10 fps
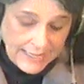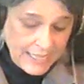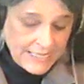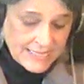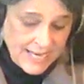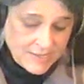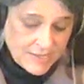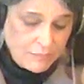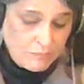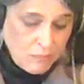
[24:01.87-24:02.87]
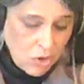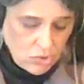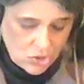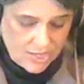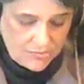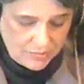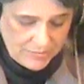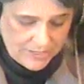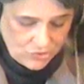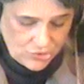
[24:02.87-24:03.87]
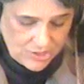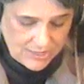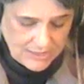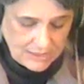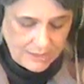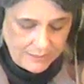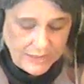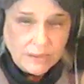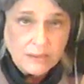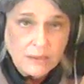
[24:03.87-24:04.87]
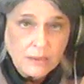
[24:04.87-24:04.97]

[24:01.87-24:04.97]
He says that most other major cities limit